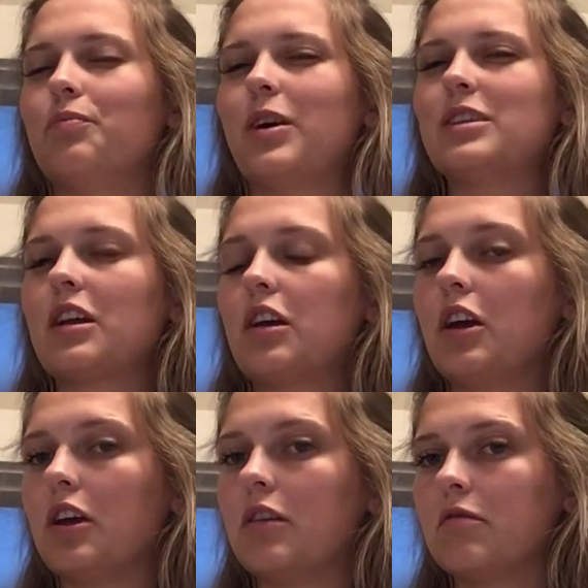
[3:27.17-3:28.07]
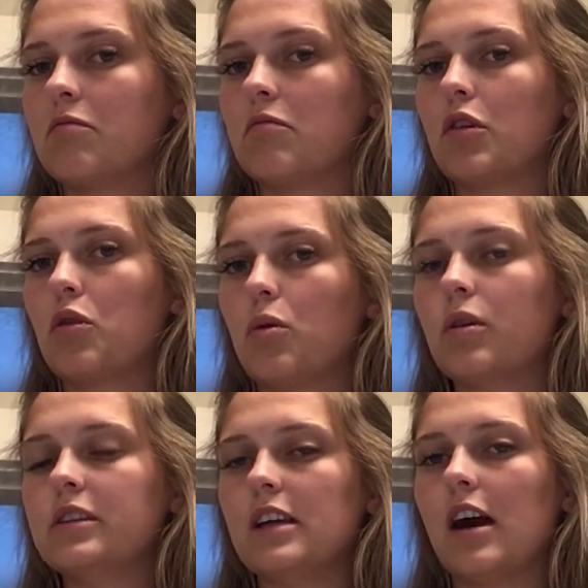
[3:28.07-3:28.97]
basically
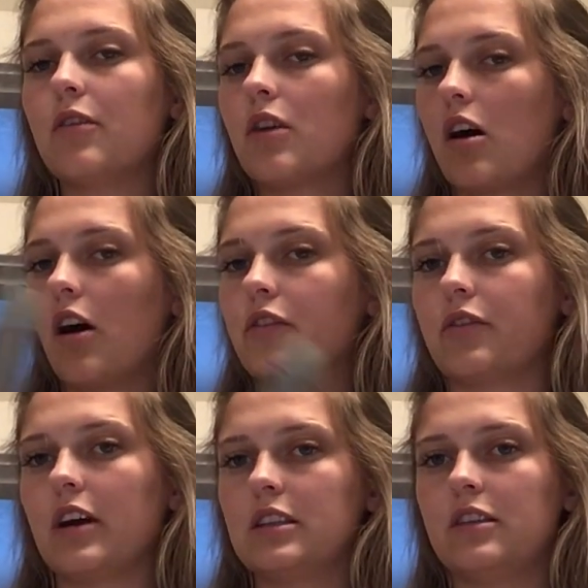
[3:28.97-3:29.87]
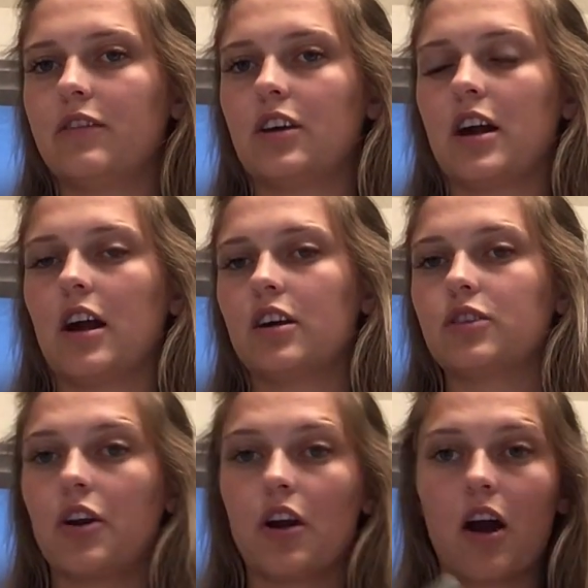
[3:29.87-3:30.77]
cooled down on the rest of your hair,
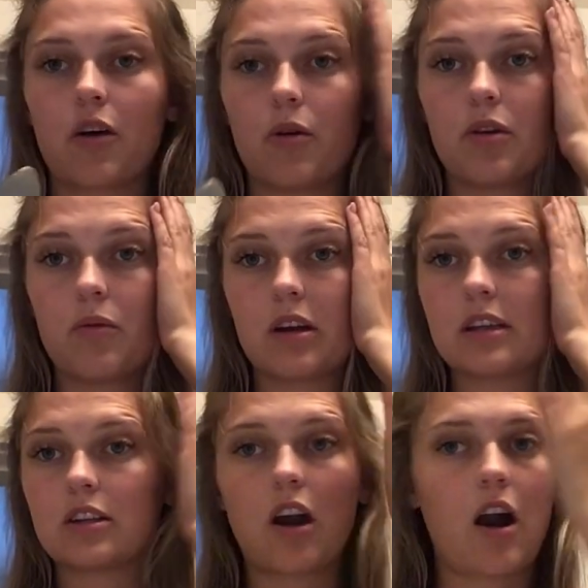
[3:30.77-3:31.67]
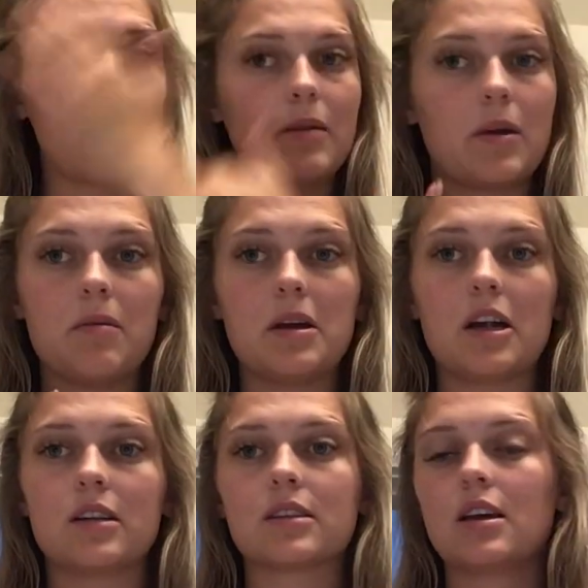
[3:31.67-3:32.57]
so you're not going to want to start on your baby
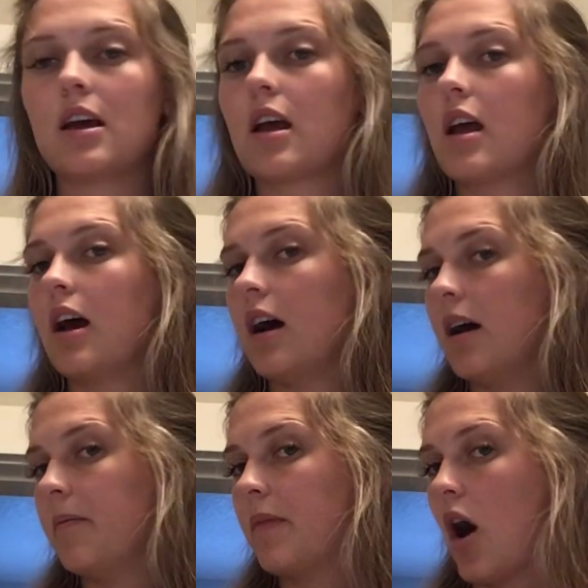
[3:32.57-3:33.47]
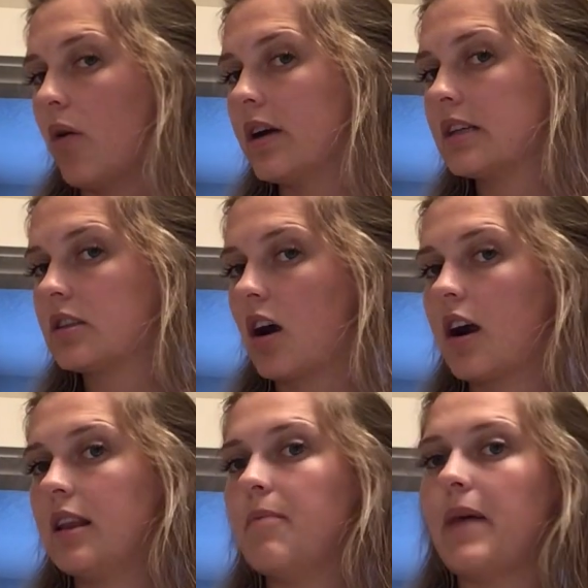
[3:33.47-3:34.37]
hairs. Always
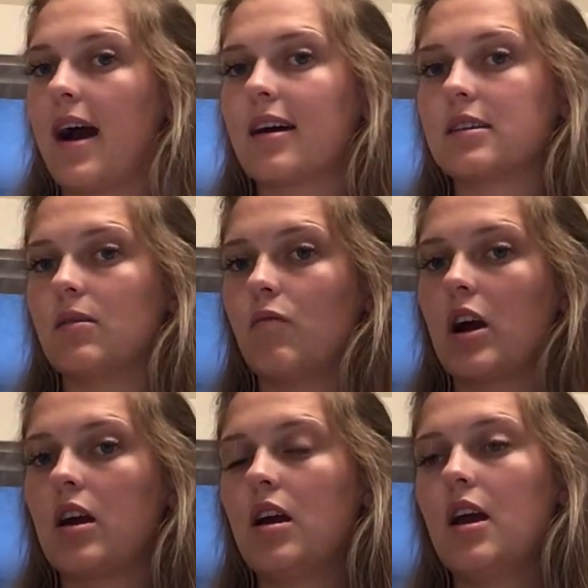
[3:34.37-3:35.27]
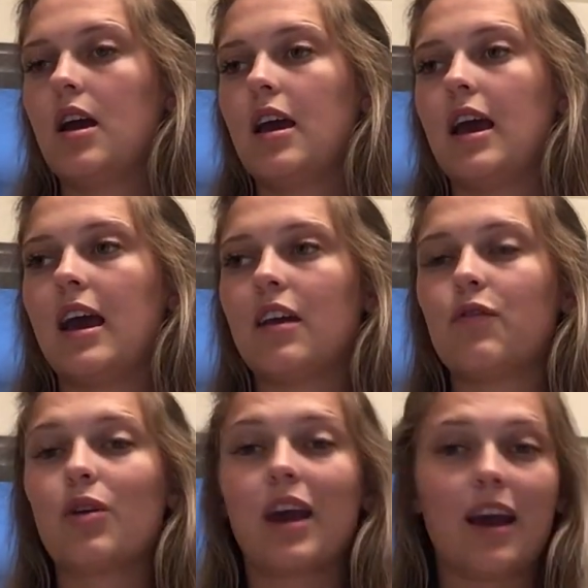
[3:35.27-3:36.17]
start in the back somewhere, and
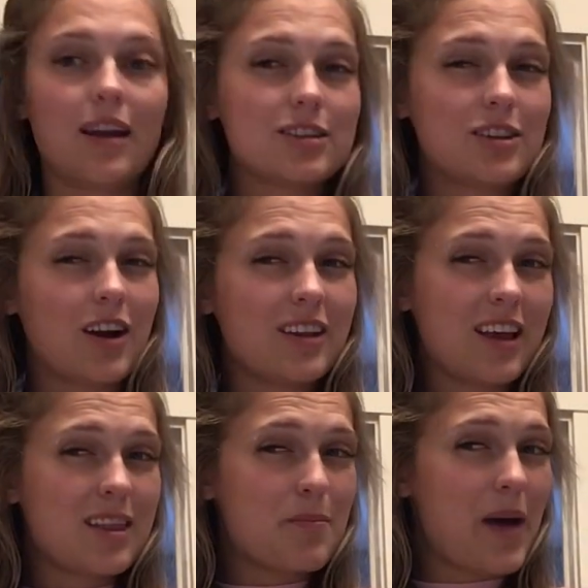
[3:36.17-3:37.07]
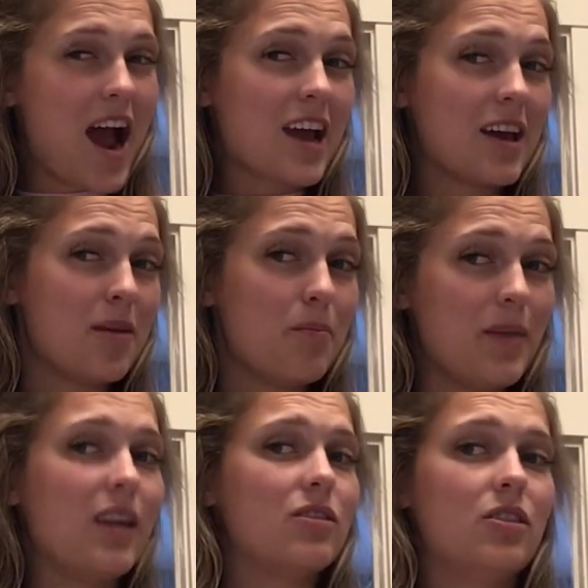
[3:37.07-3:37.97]
if you can, start in like the back
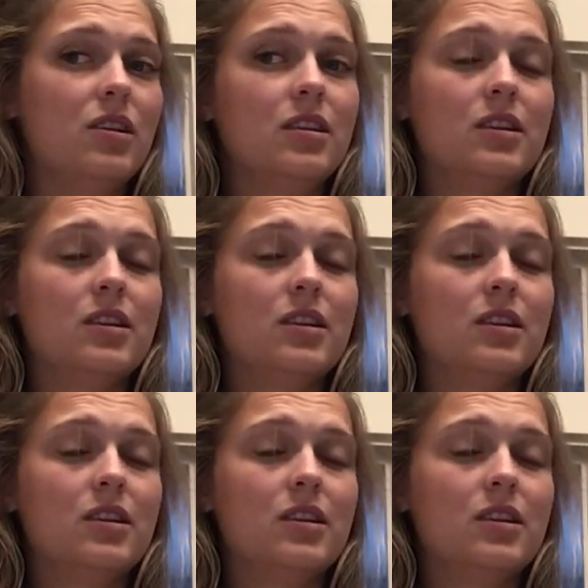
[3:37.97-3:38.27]
middle,